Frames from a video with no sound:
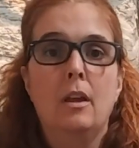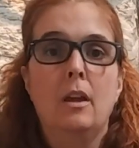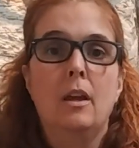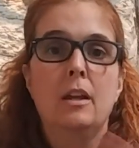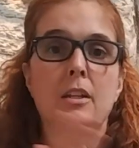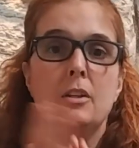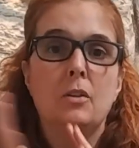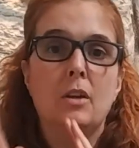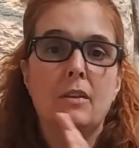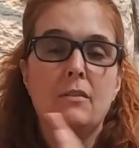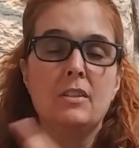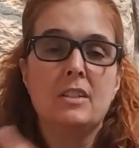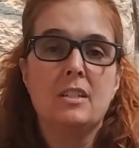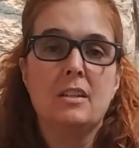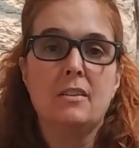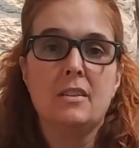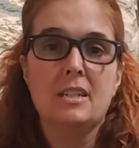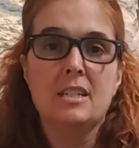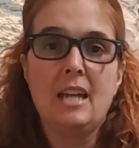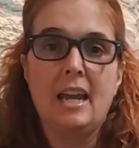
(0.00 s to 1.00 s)
You give it to
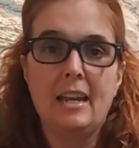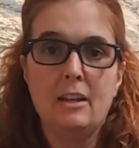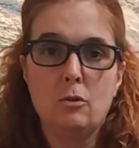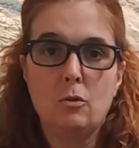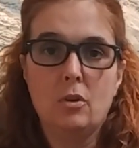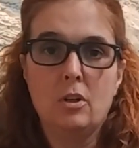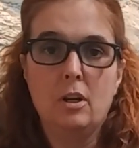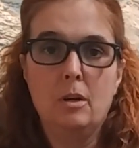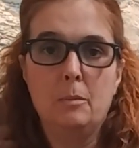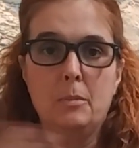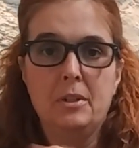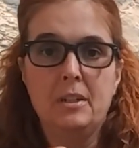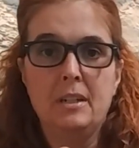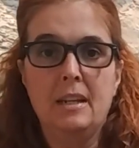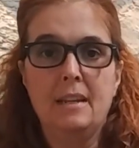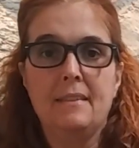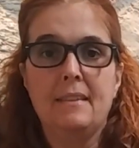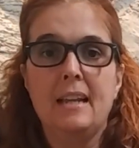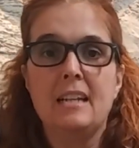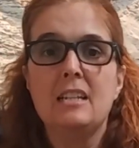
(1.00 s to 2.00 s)
the title company.
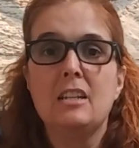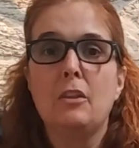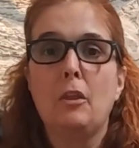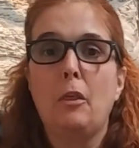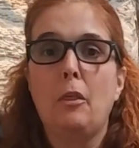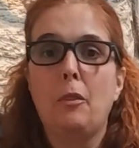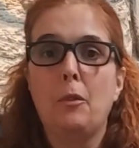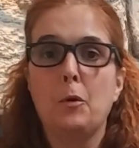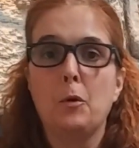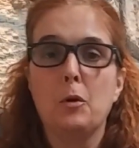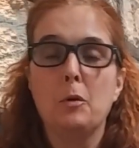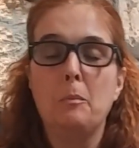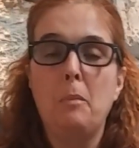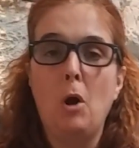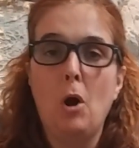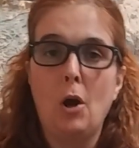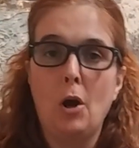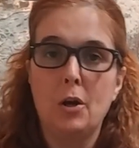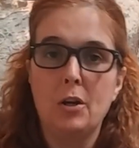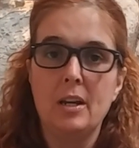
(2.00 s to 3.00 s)
That's the third
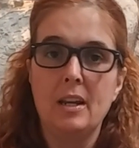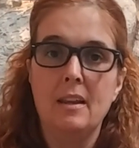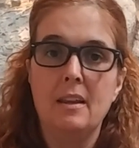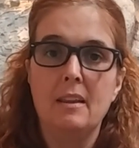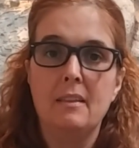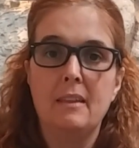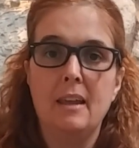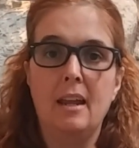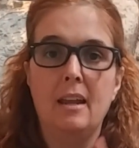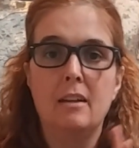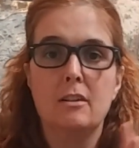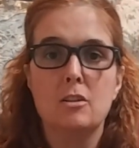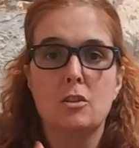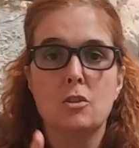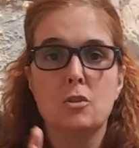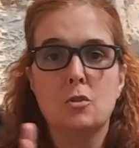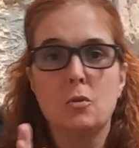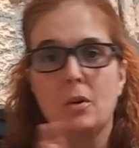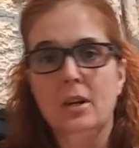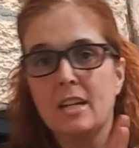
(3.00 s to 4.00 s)
party that
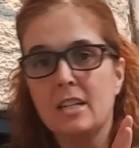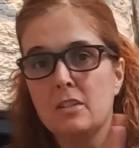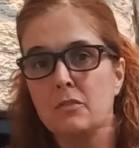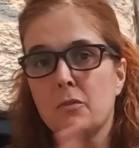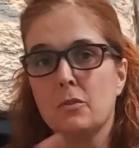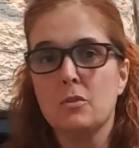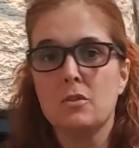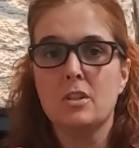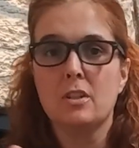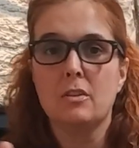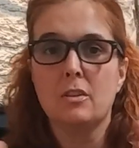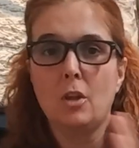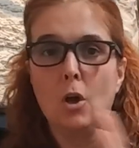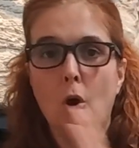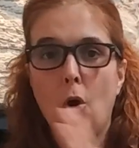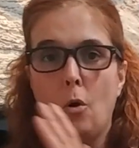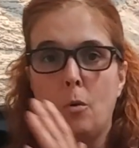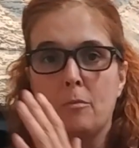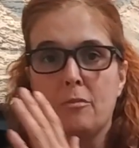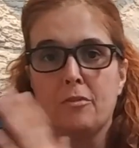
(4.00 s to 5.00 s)
transfers the
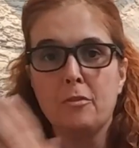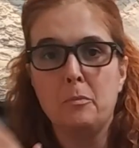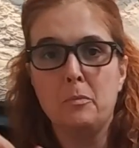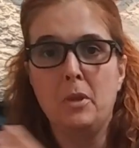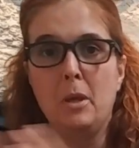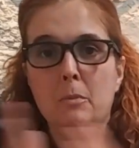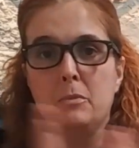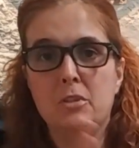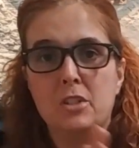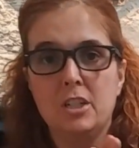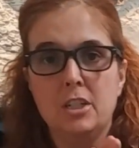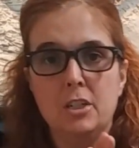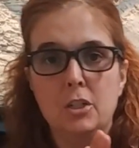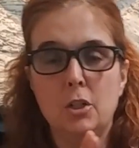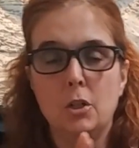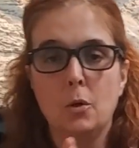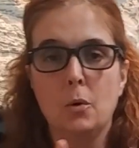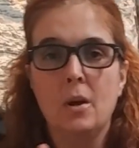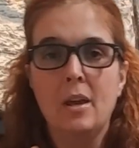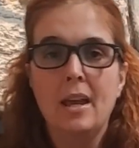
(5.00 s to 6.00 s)
home from them to
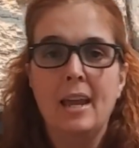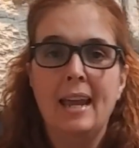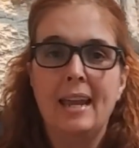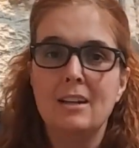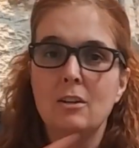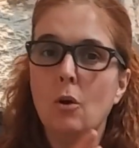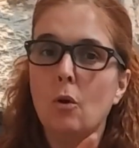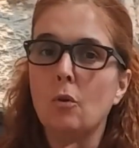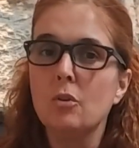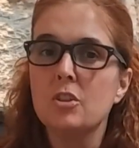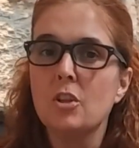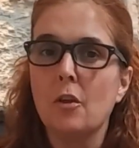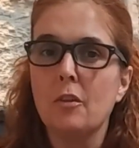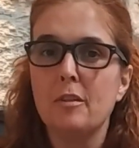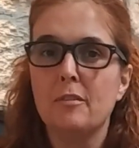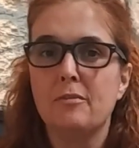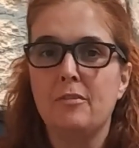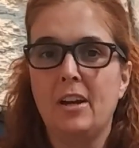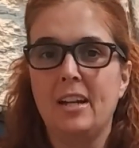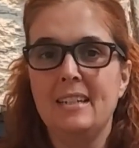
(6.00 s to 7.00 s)
you and holds all the
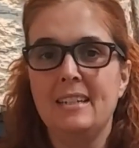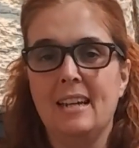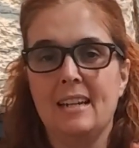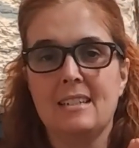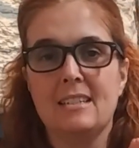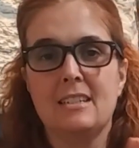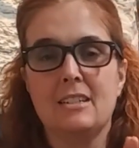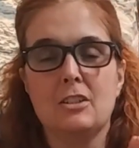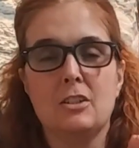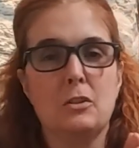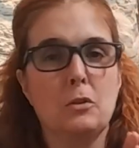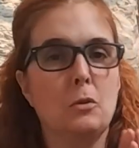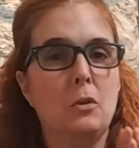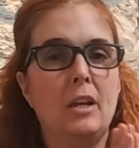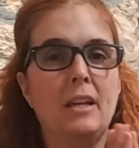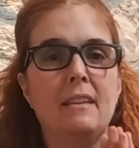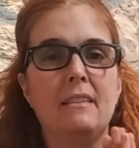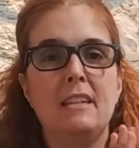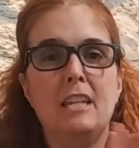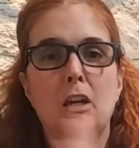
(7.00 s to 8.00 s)
finances. They're
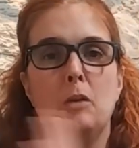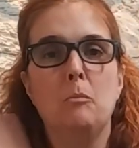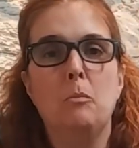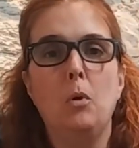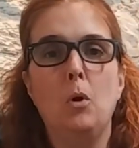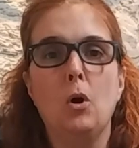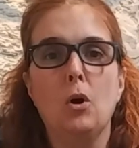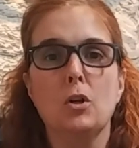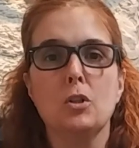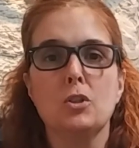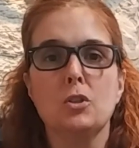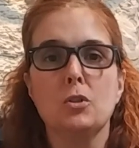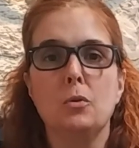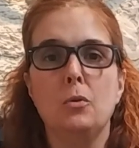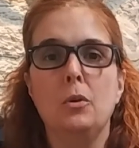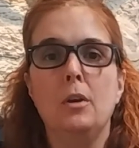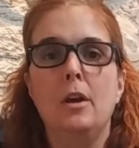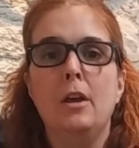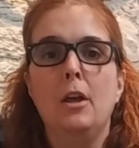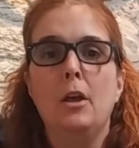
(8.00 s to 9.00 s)
like the
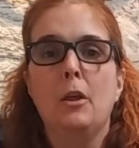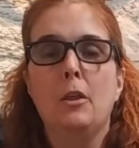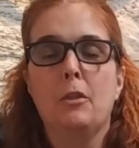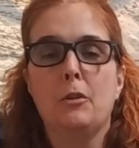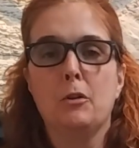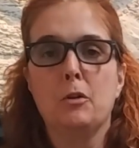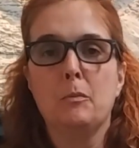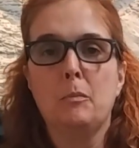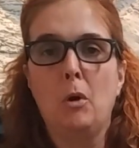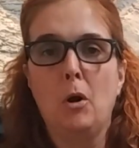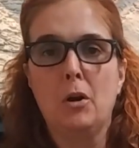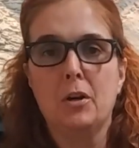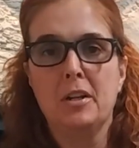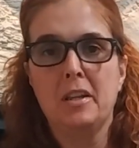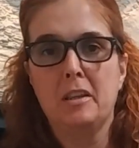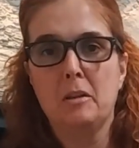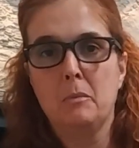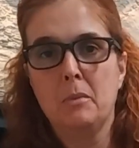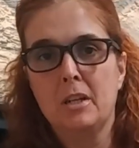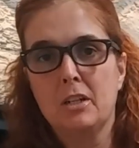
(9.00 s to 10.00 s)
impartial third party
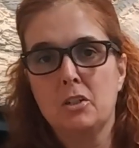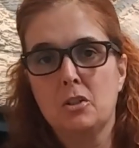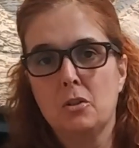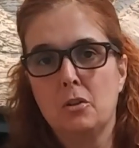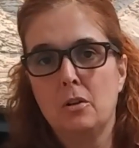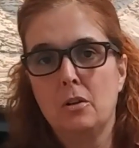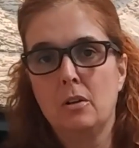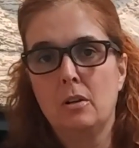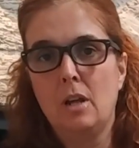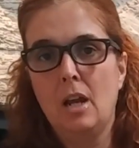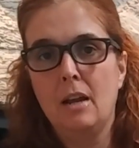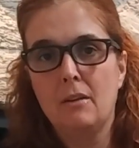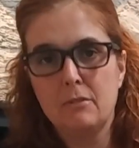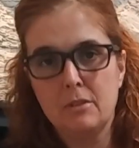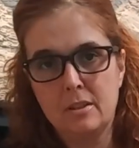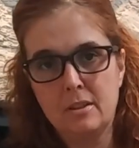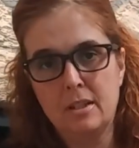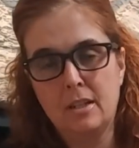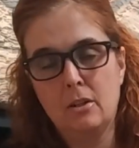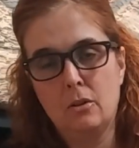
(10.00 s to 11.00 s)
that makes sure
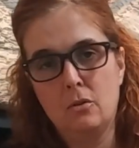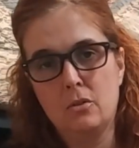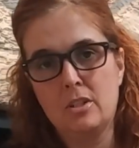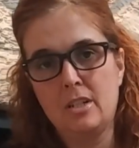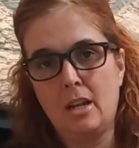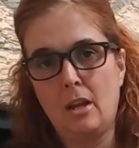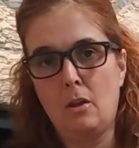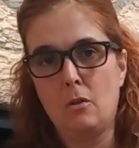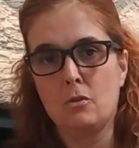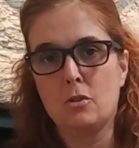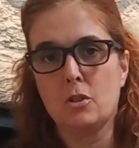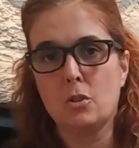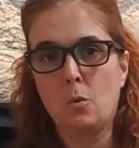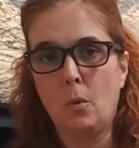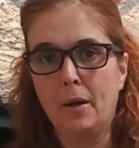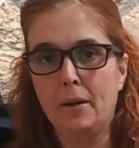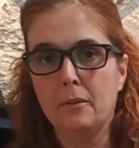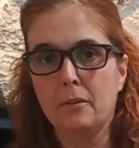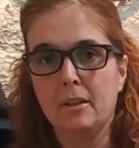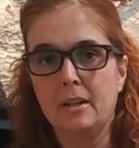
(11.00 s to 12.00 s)
everything goes down
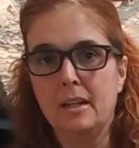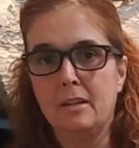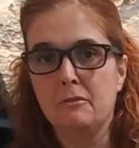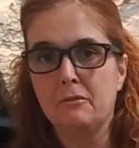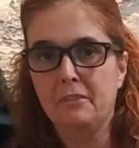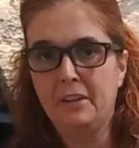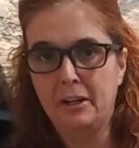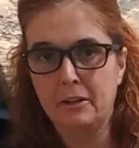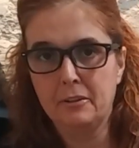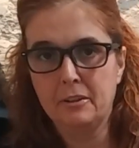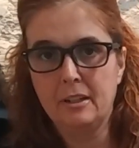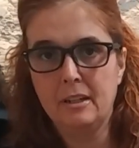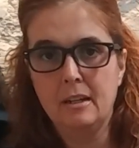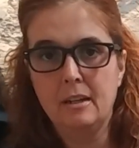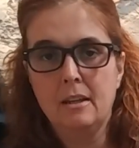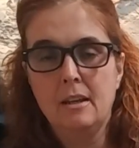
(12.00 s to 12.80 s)
squarely and fairly